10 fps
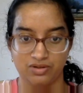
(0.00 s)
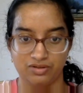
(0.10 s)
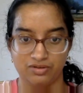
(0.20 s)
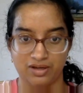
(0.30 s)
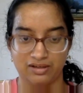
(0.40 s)
with
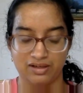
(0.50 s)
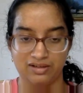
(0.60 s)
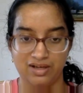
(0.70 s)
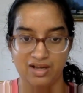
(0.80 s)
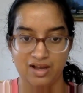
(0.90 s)
you and
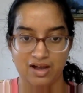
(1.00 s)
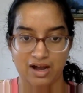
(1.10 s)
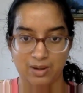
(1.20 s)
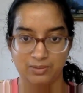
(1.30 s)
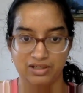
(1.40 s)
like
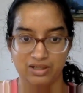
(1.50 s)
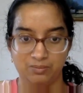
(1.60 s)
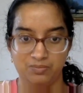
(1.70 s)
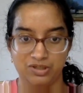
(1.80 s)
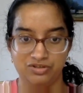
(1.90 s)
how they
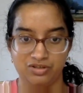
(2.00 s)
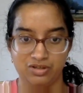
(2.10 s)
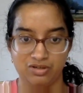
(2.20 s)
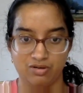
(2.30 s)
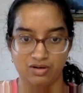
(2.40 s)
can pitch to
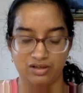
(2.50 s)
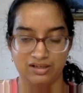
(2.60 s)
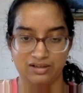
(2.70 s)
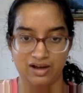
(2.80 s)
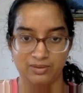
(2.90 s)
you or
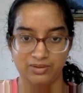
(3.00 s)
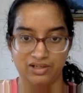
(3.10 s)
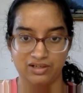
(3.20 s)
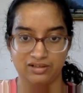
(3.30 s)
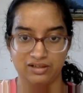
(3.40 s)
like how
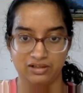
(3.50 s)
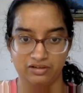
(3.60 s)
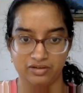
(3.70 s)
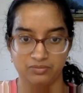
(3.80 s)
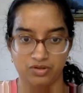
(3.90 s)
they can like
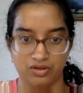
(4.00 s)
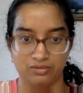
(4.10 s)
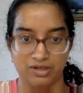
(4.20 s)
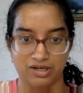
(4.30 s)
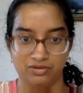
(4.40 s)
learn more
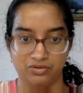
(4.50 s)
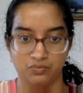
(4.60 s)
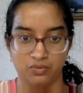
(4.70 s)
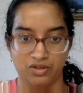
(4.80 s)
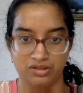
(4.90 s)
about
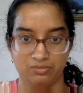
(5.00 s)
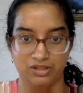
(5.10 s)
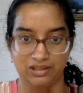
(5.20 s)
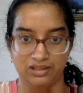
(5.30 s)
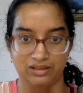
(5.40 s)
what you're
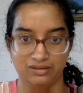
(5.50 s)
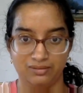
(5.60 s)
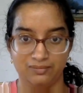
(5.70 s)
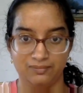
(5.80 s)
building.